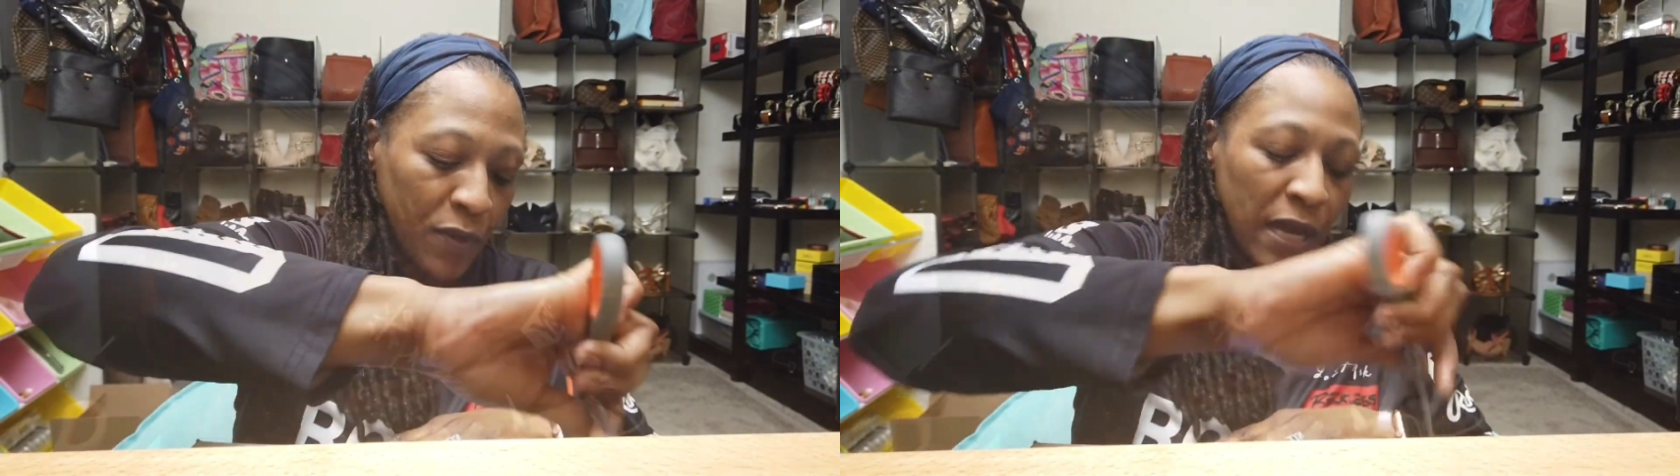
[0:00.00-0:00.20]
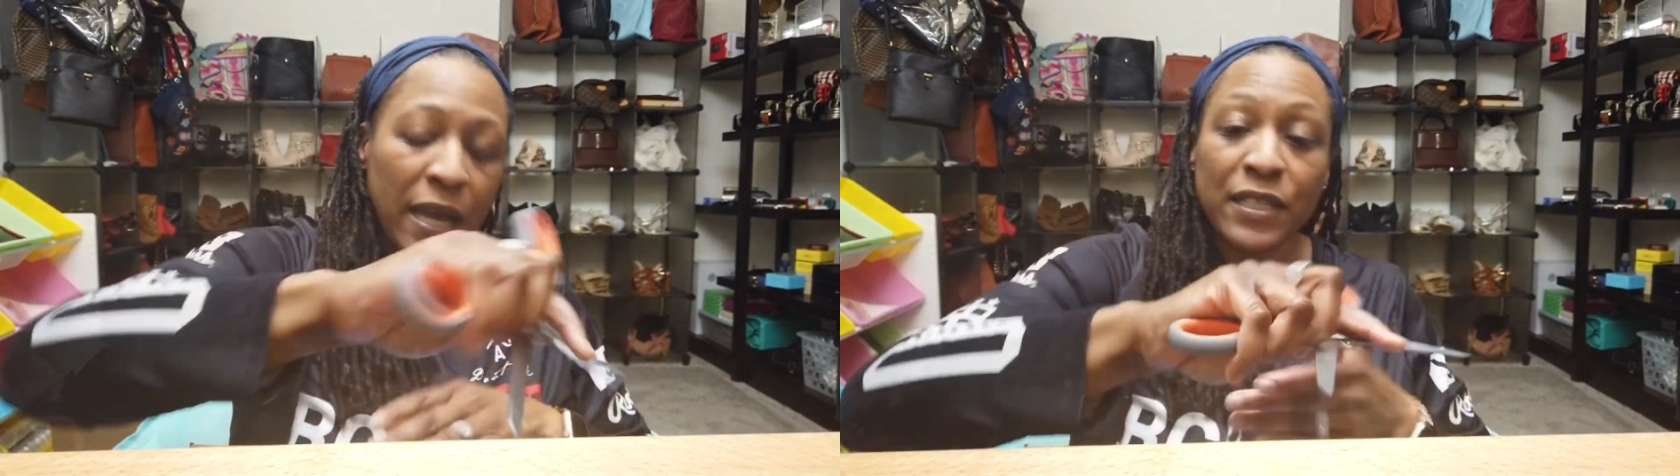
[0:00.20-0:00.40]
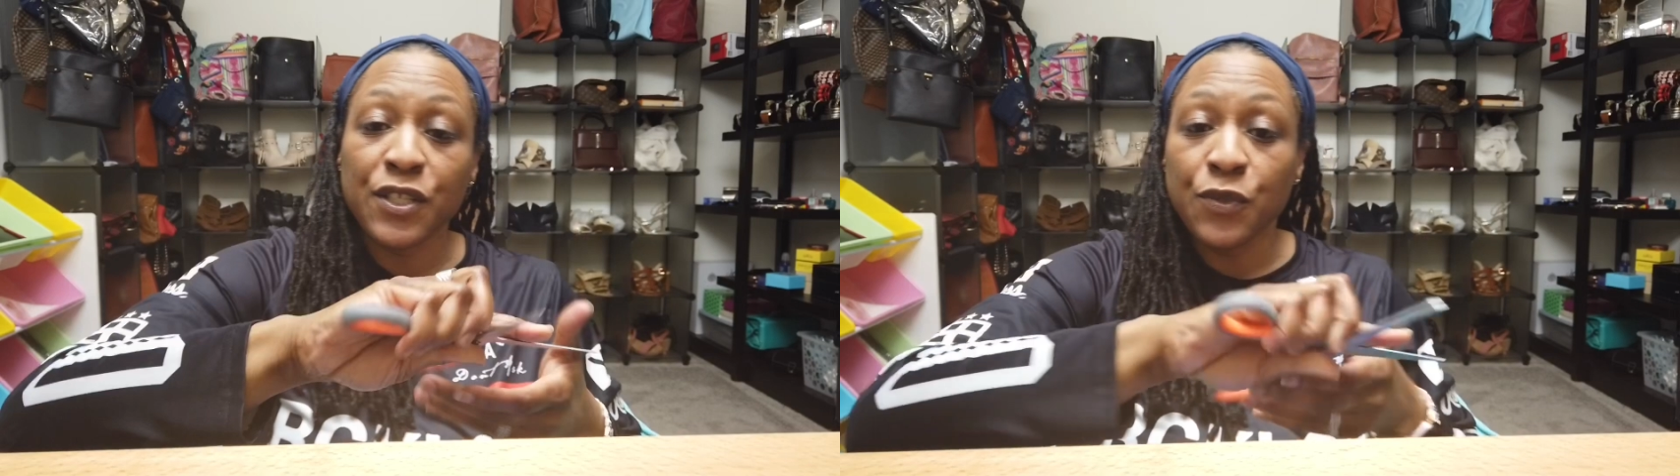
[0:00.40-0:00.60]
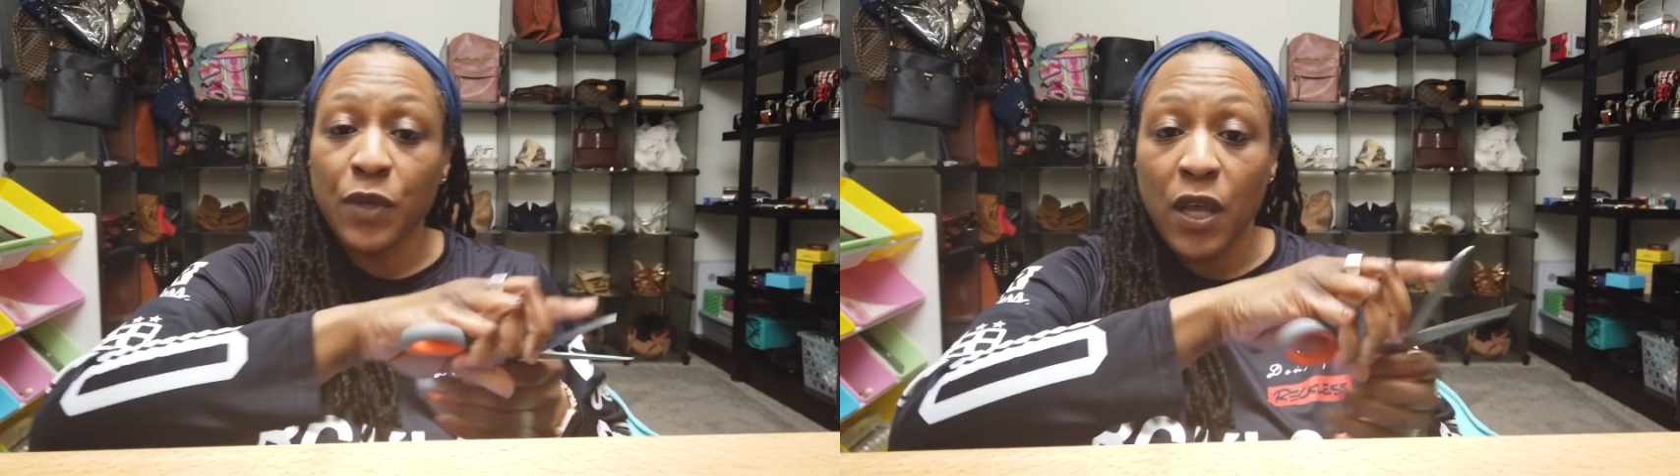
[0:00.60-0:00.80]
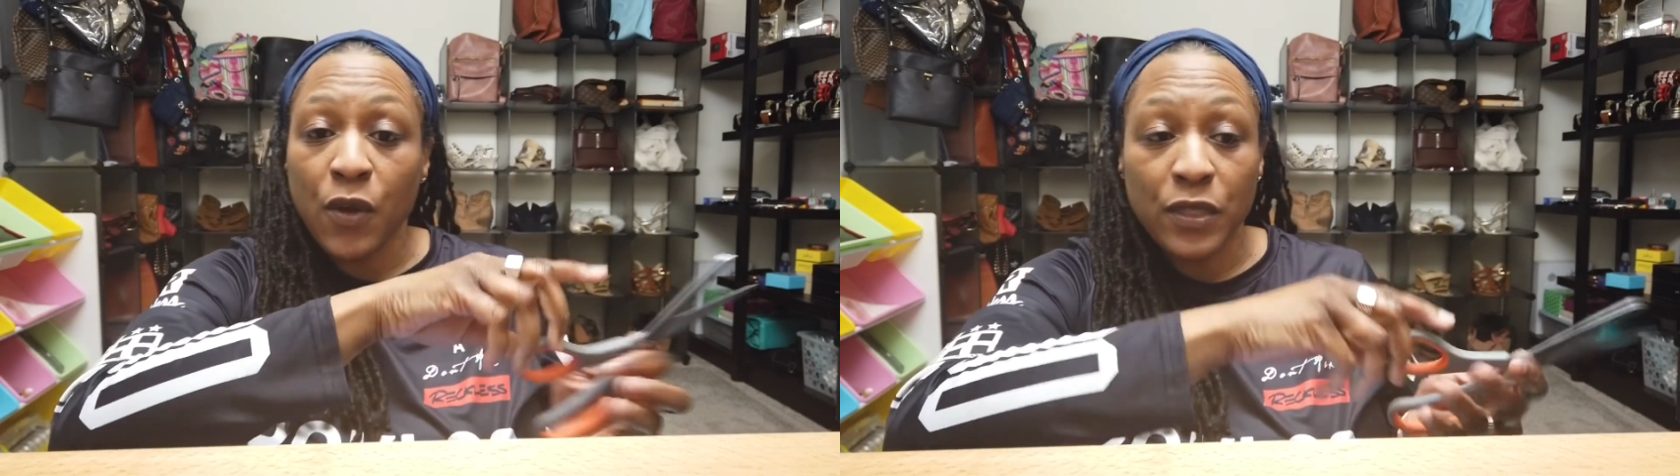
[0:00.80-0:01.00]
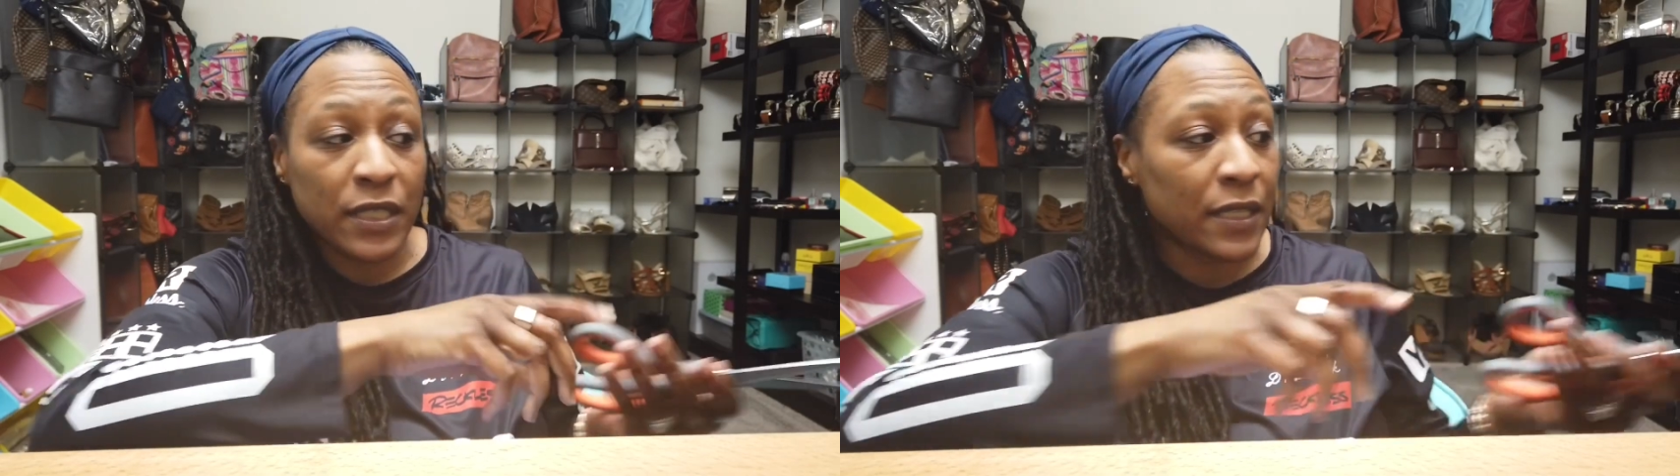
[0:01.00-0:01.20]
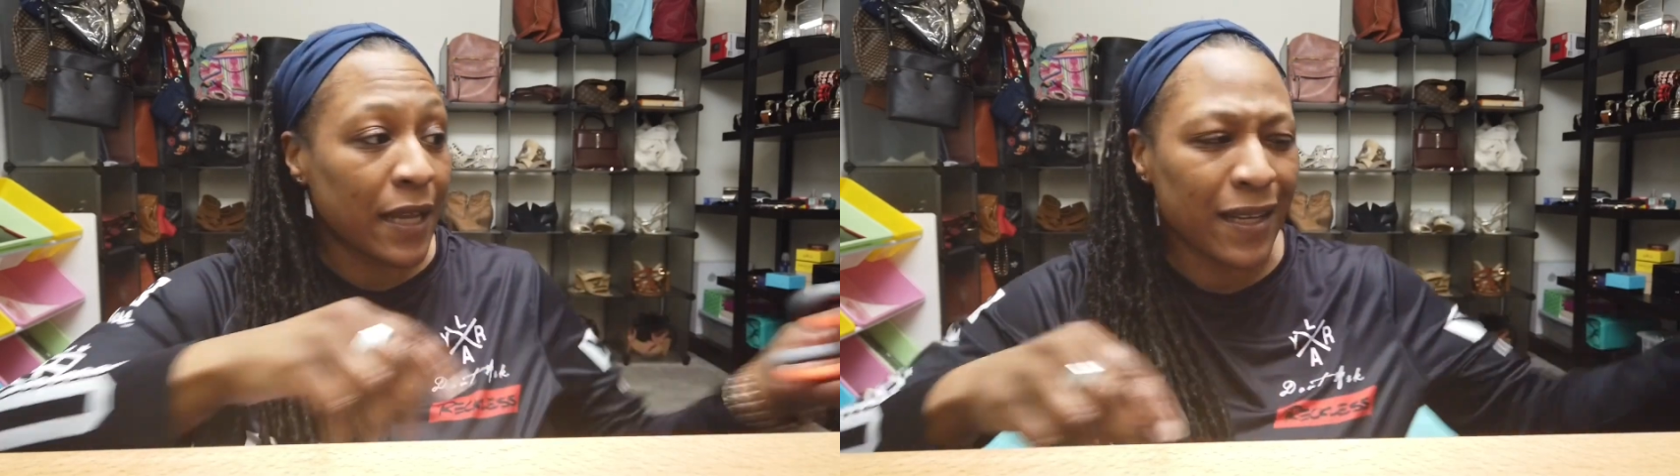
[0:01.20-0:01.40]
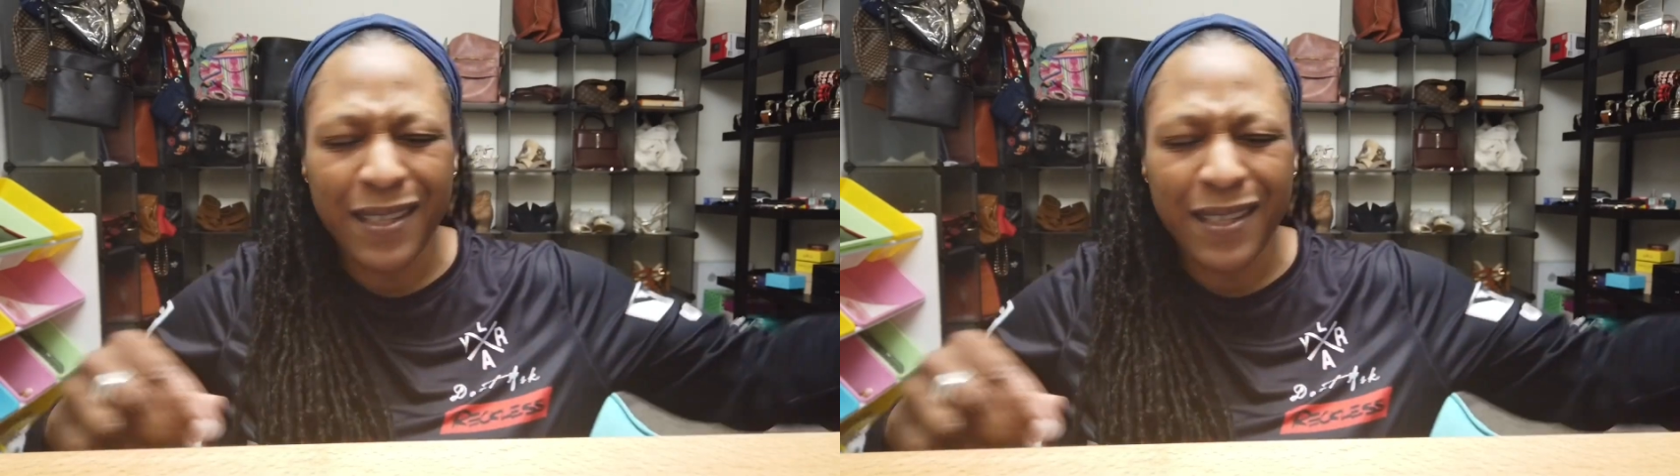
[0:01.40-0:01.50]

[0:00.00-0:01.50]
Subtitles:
you guys too long today.